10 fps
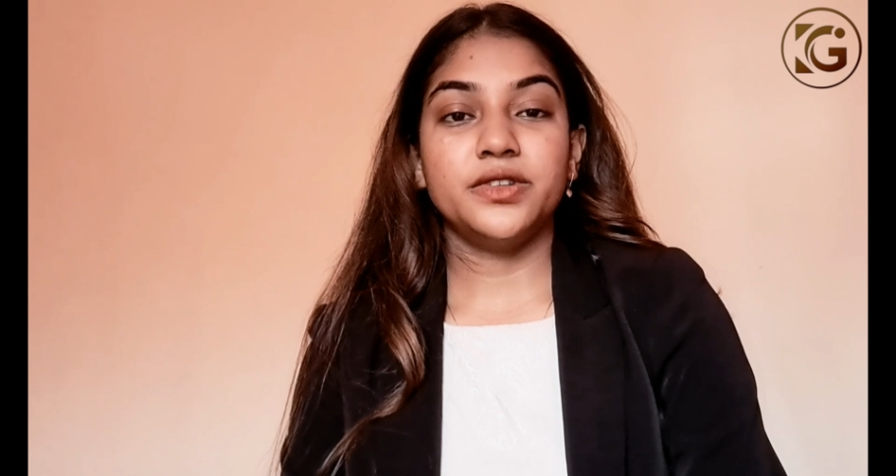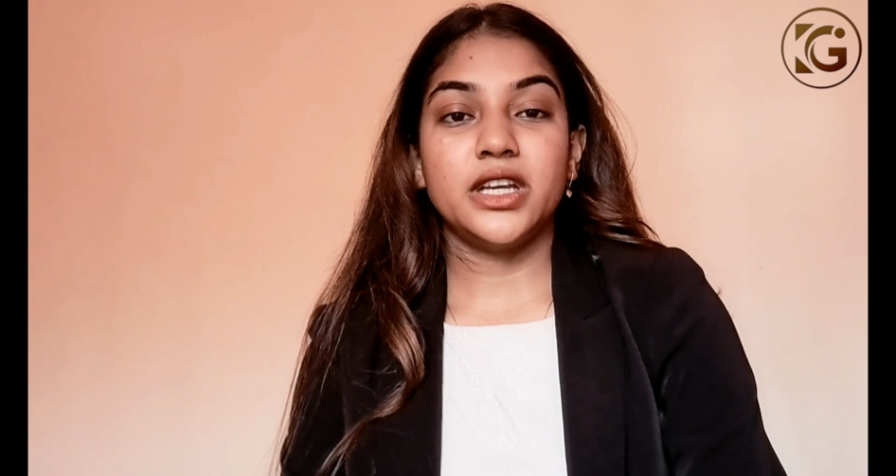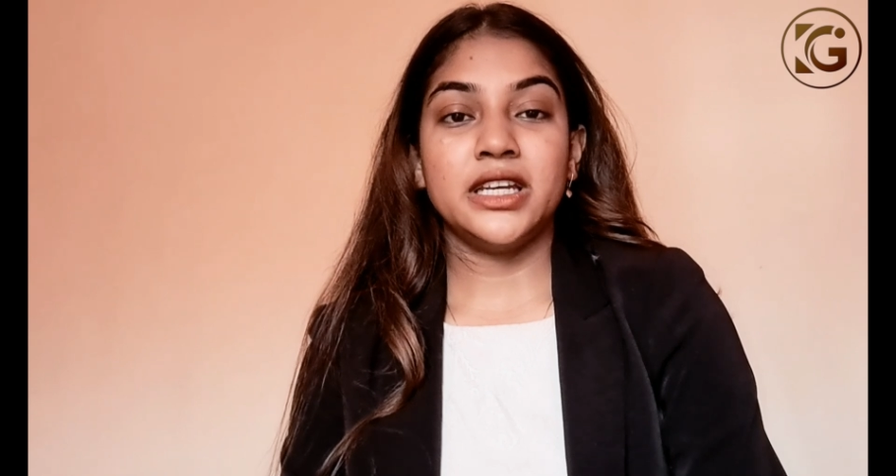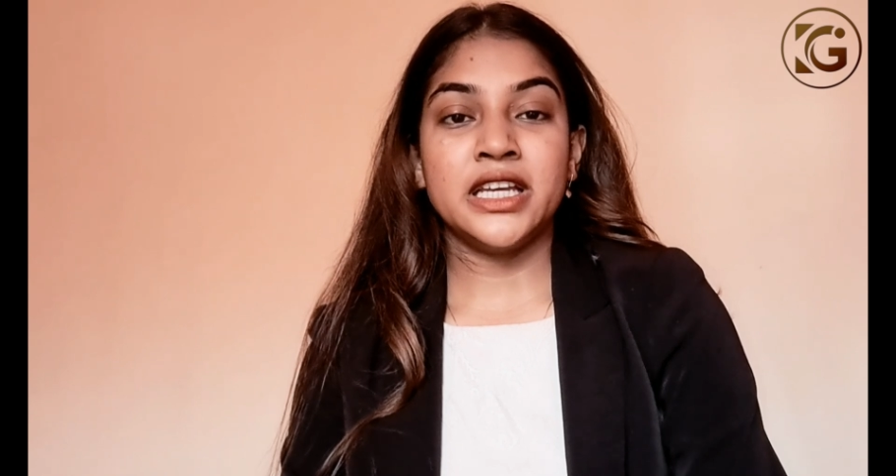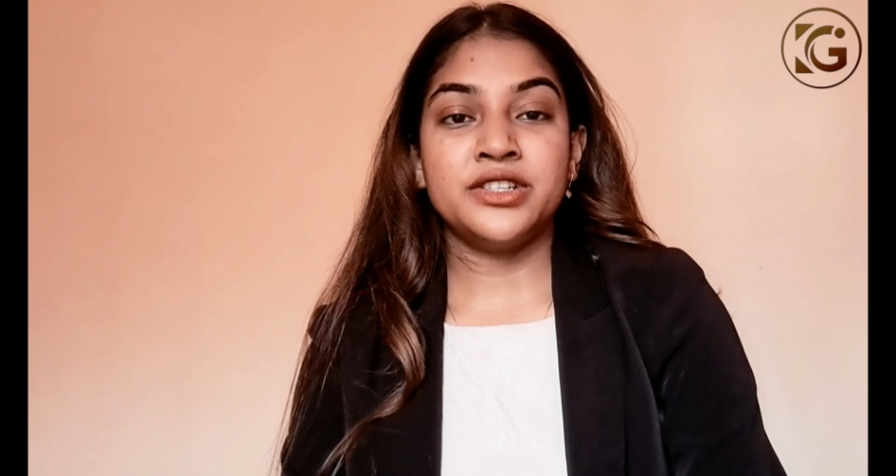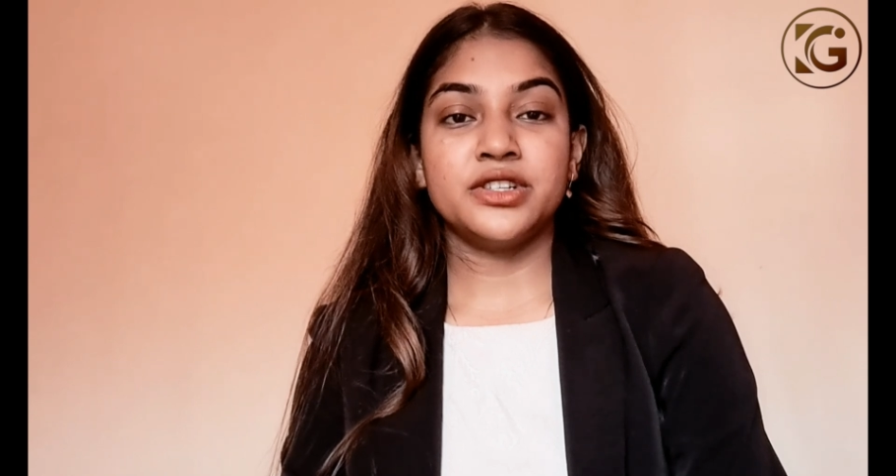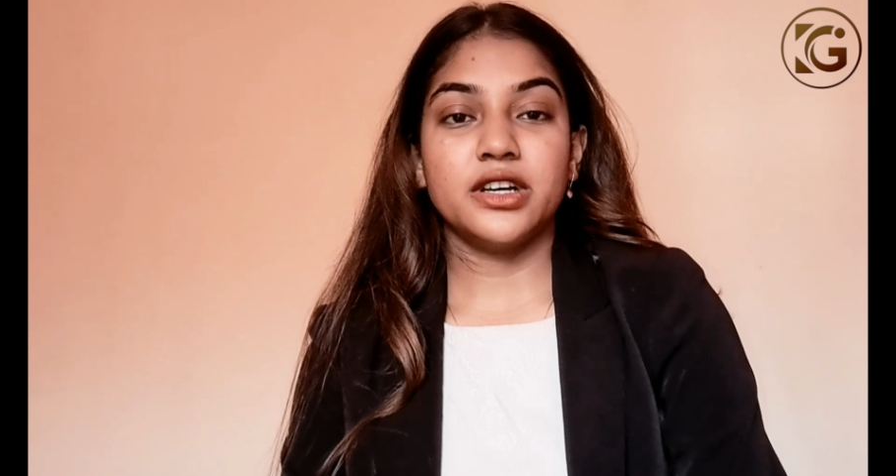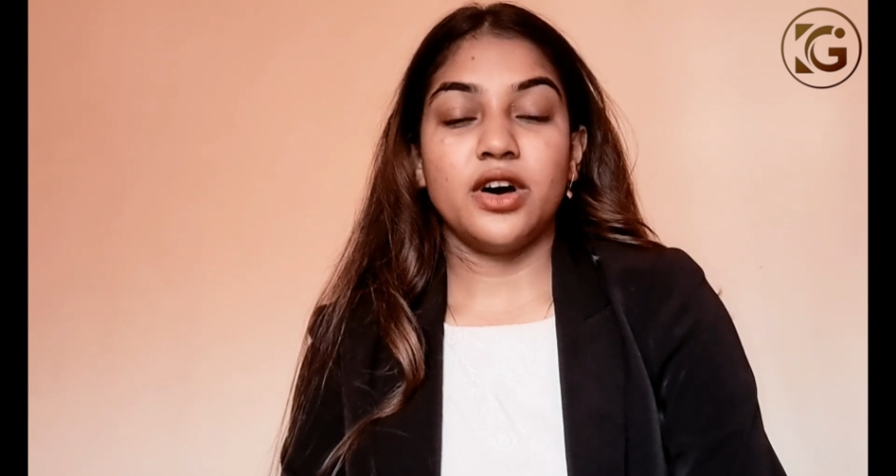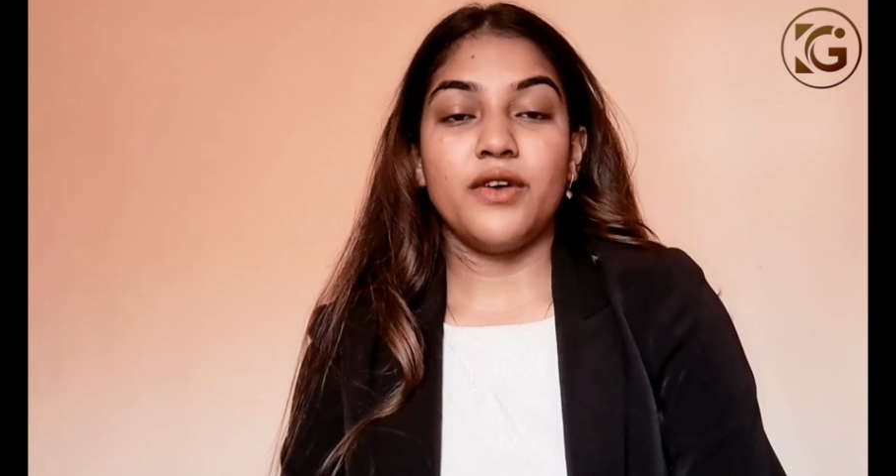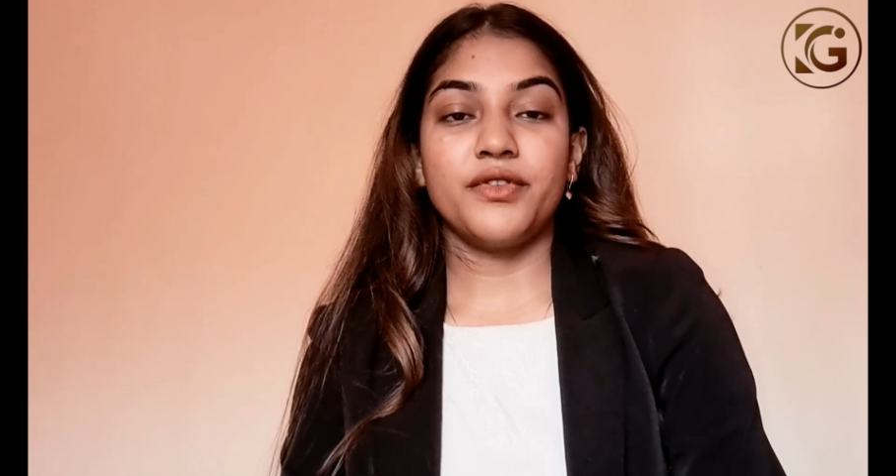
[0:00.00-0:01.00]
to the
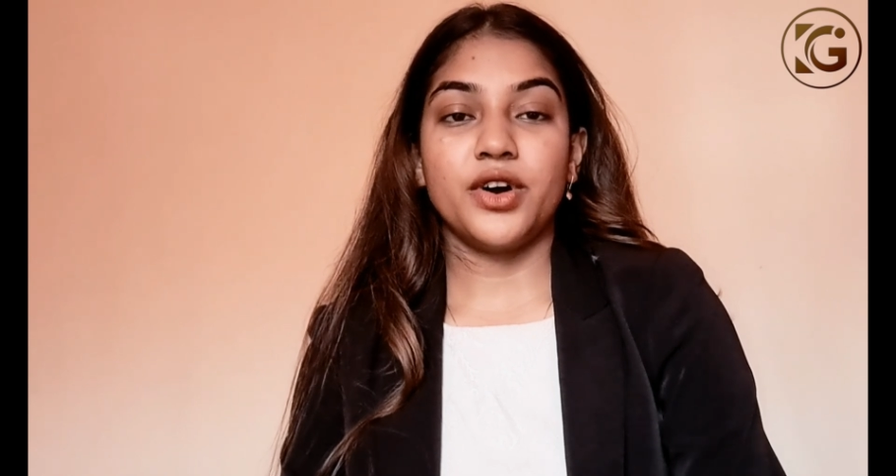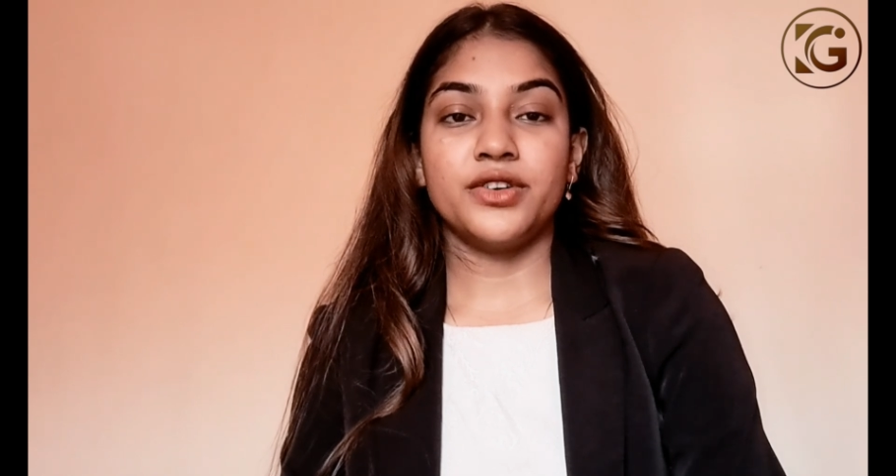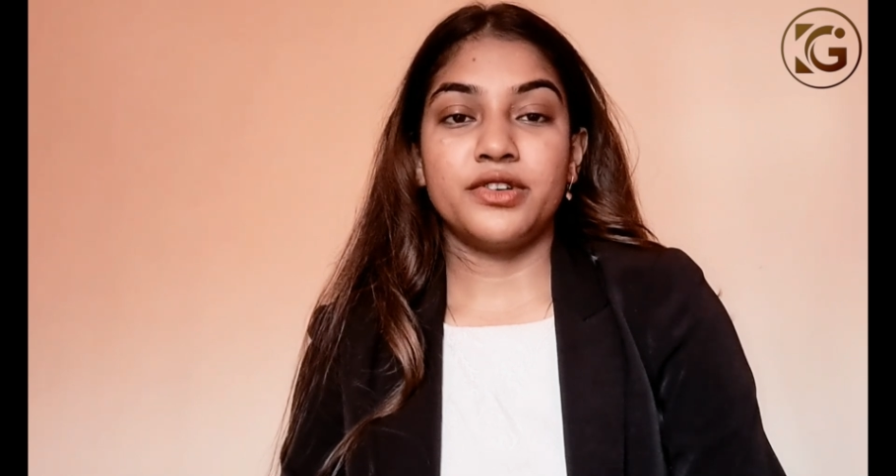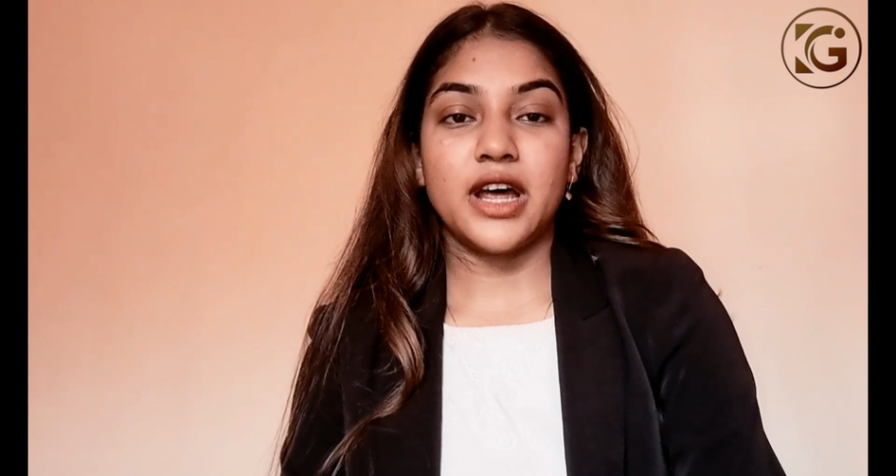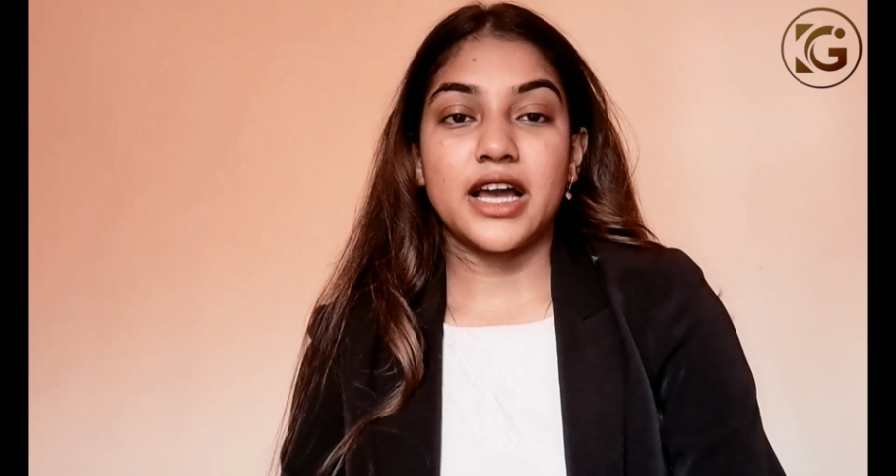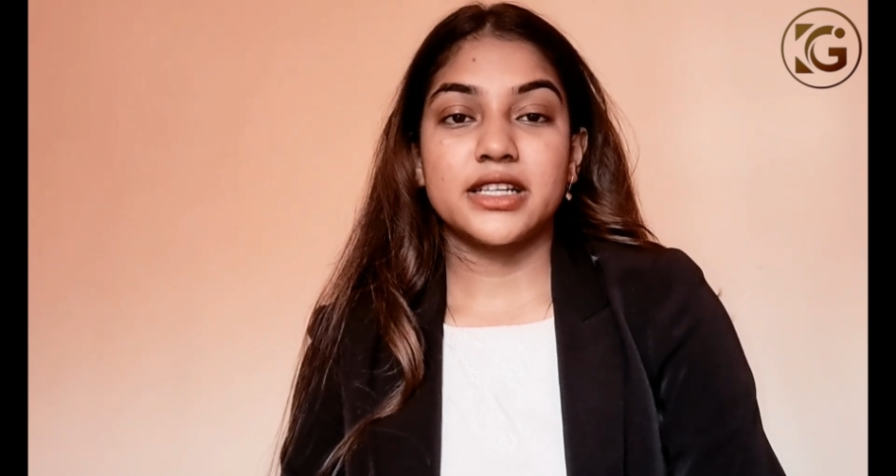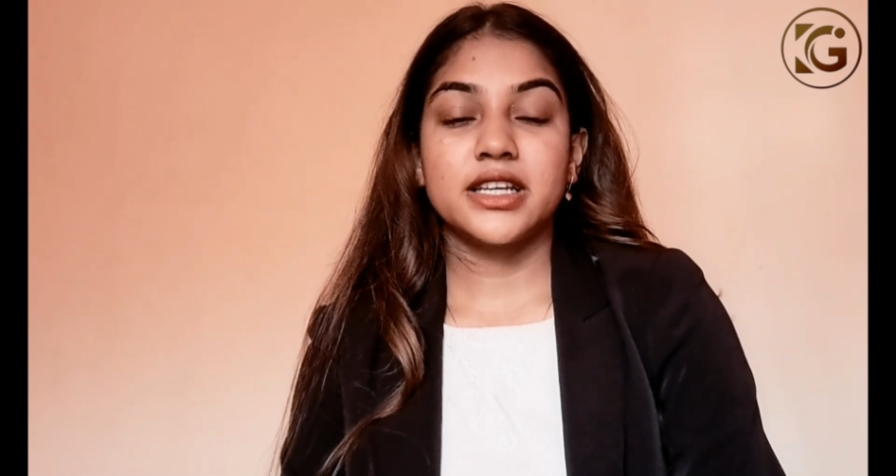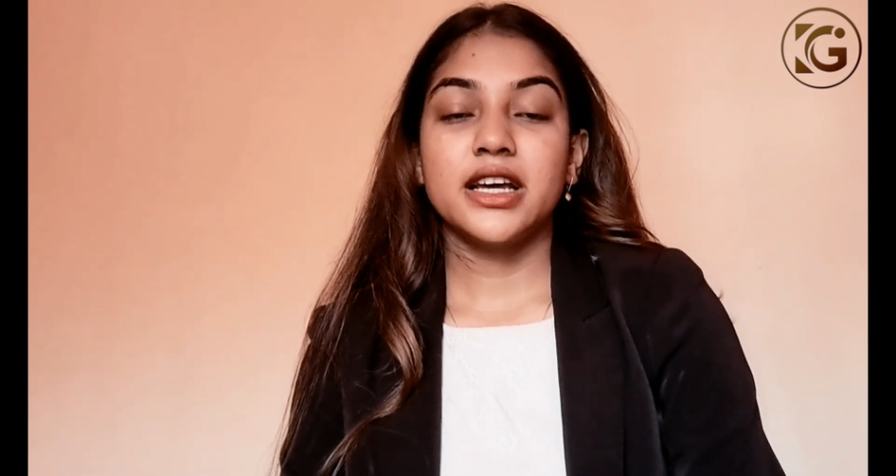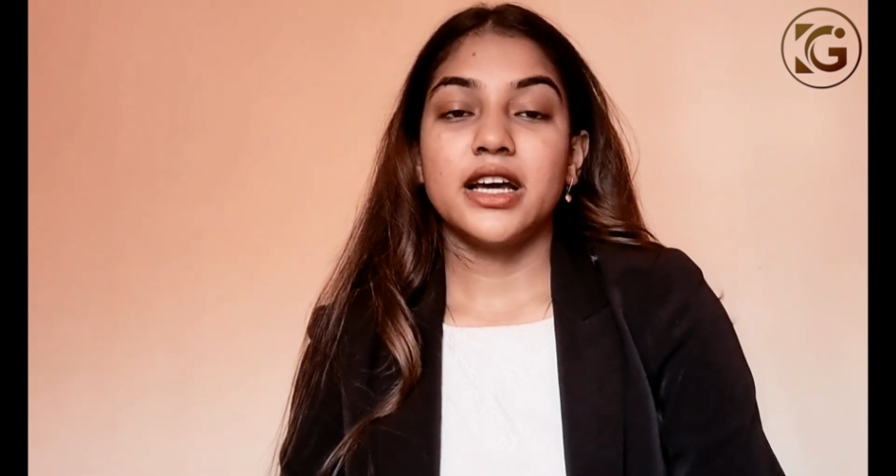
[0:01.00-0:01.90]
nature of contract,